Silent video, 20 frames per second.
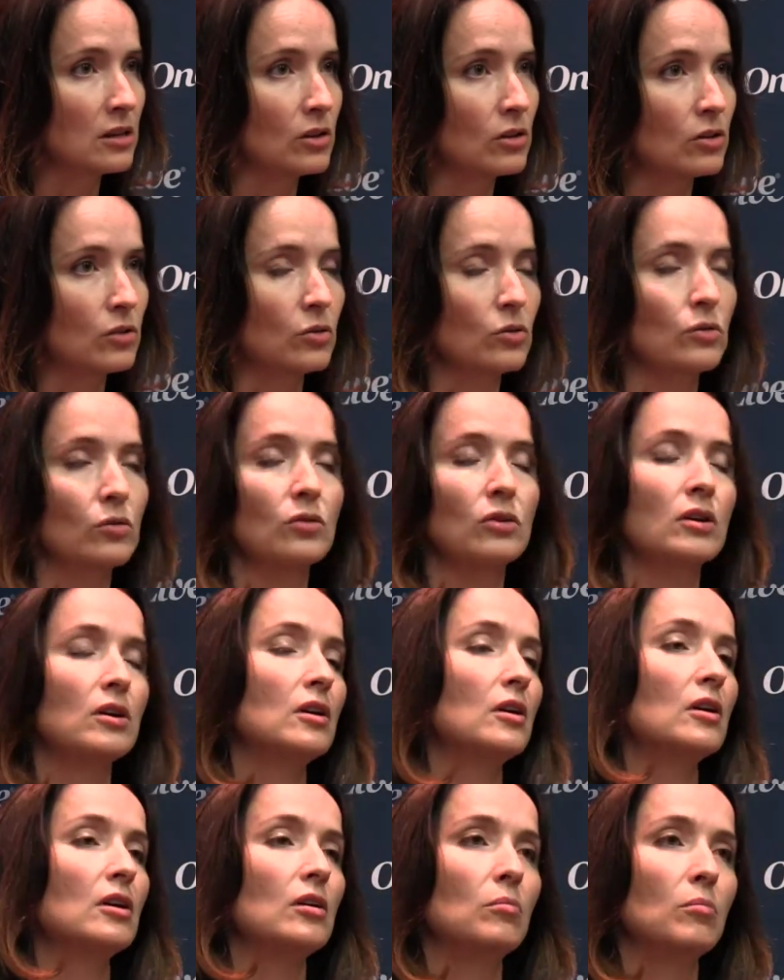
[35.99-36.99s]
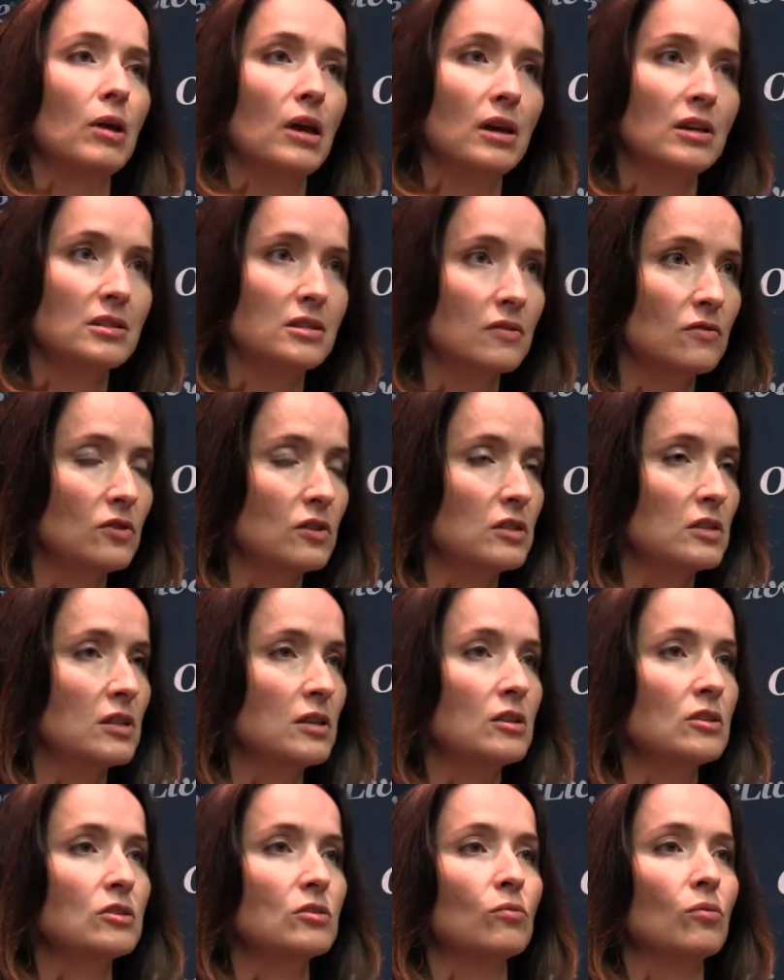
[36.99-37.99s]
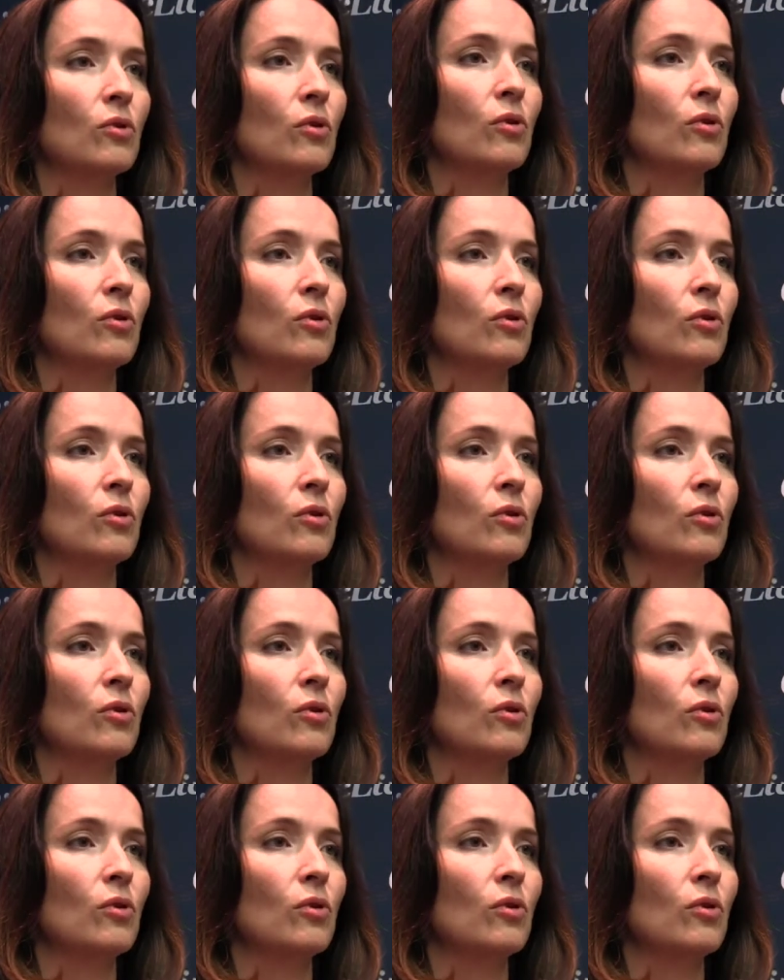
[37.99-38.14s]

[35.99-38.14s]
include pace of disease,